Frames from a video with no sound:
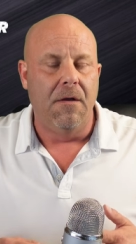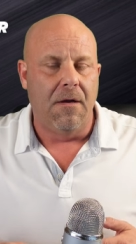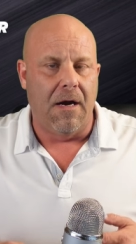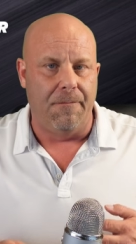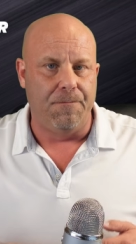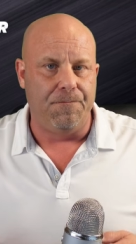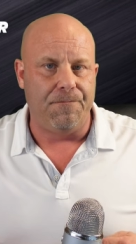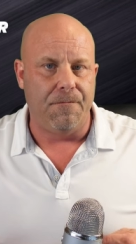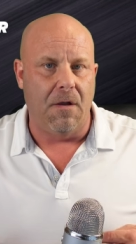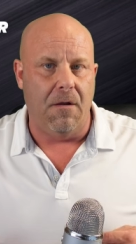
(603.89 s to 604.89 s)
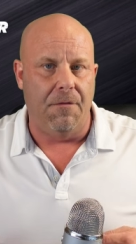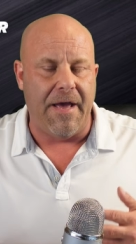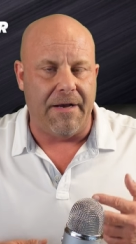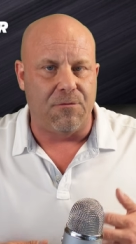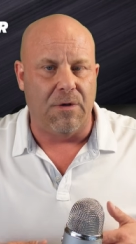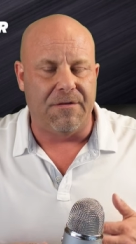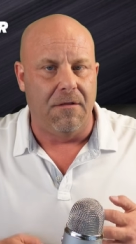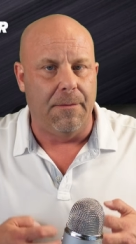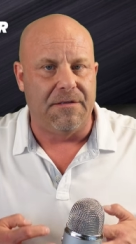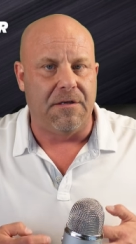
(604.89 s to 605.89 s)
Um, that's what the
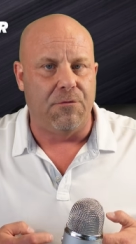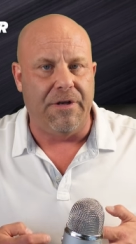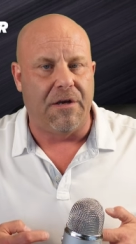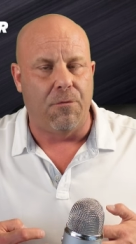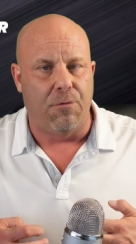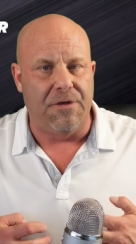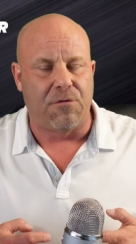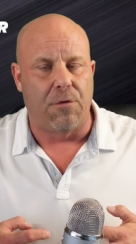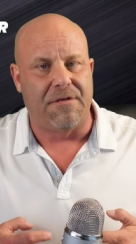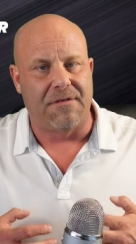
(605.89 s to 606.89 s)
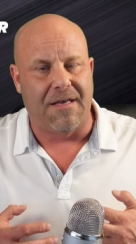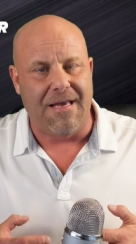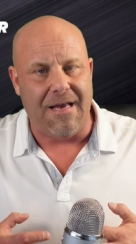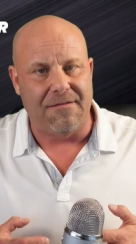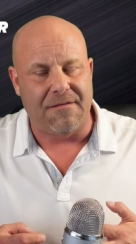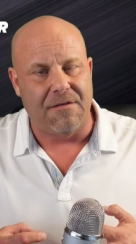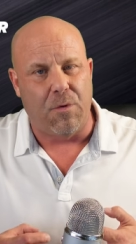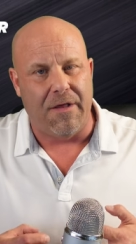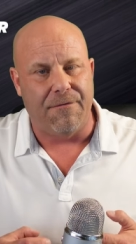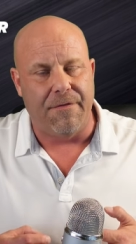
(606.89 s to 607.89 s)
limited rec resources against is
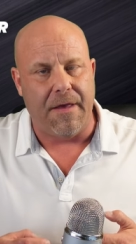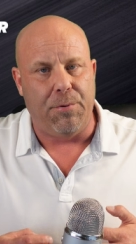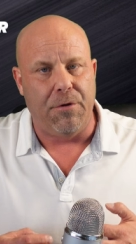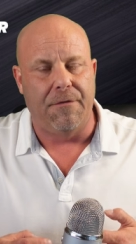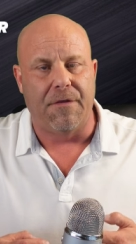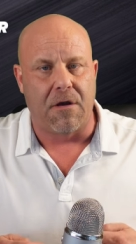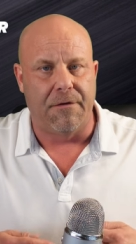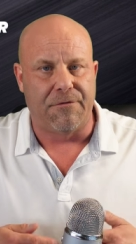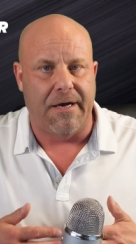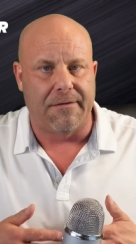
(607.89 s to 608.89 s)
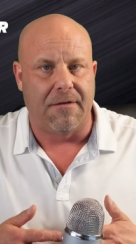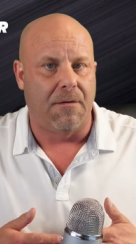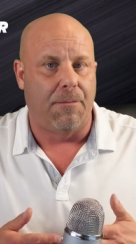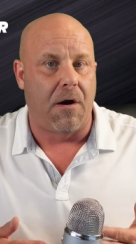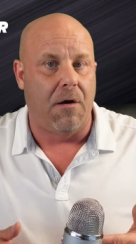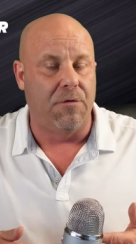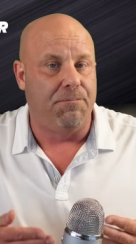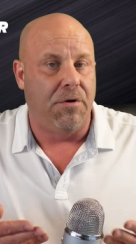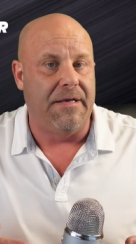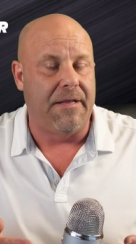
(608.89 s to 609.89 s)
whatever they put in the contract that the borrower was
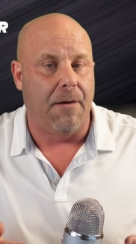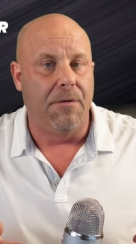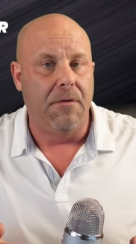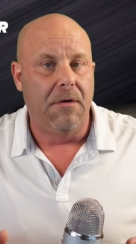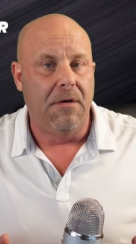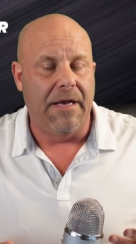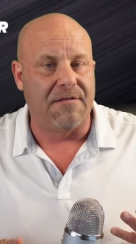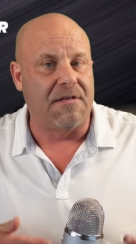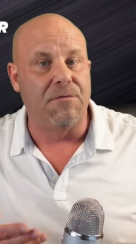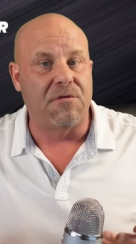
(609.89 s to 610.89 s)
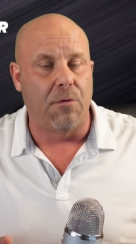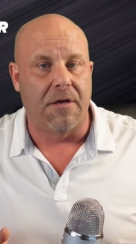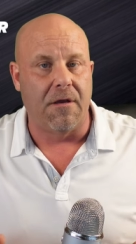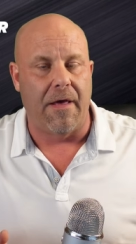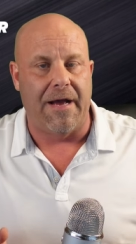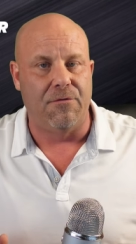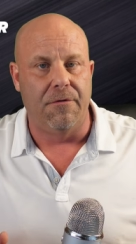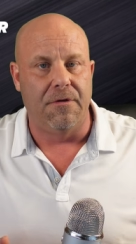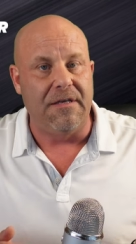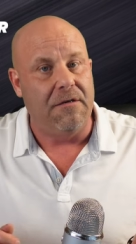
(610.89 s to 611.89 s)
putting up as some sort of collateral in
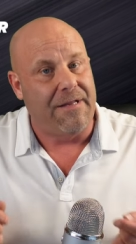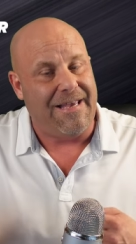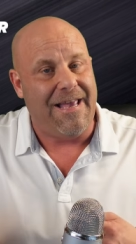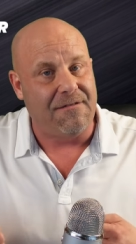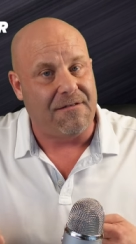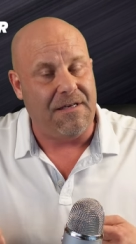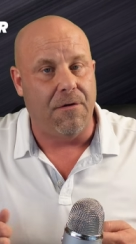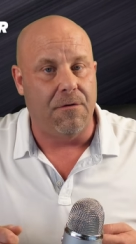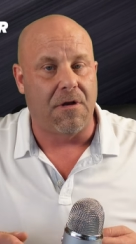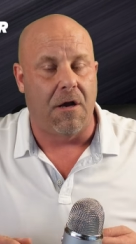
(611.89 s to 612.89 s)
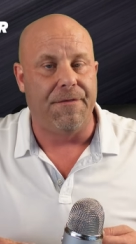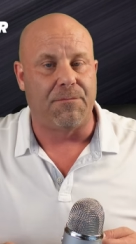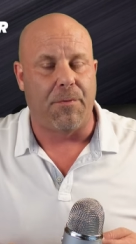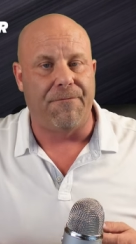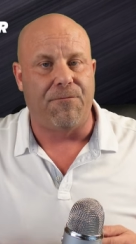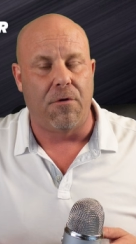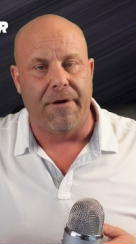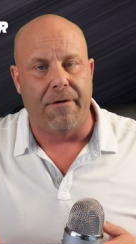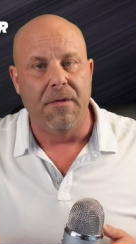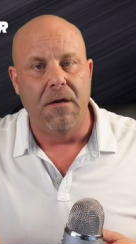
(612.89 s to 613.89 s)
the deal. And I can't see those on this platform
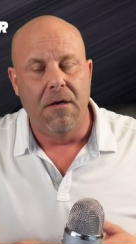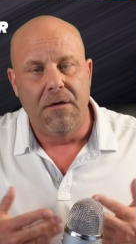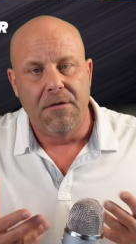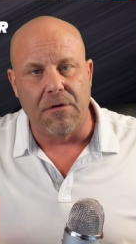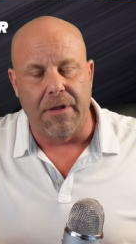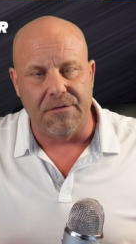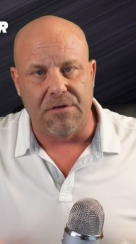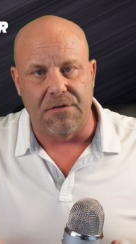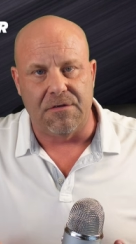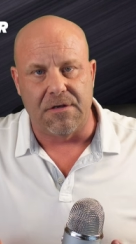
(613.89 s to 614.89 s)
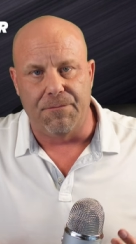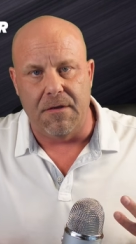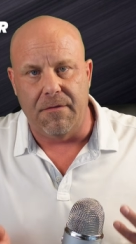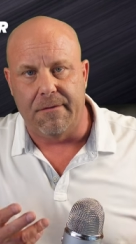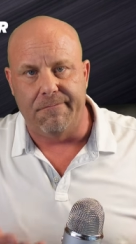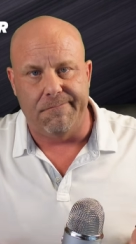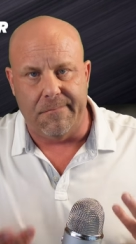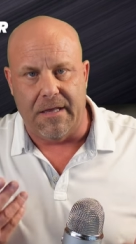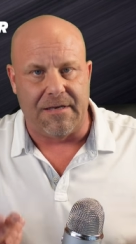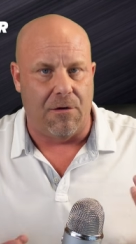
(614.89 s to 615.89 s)
here, so that's just something that
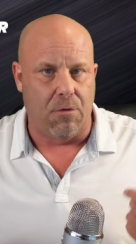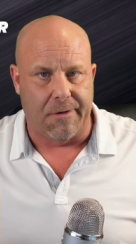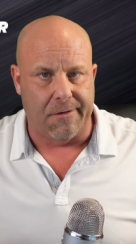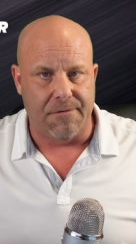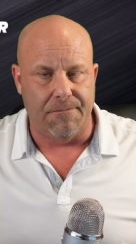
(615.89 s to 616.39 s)
that's how it works.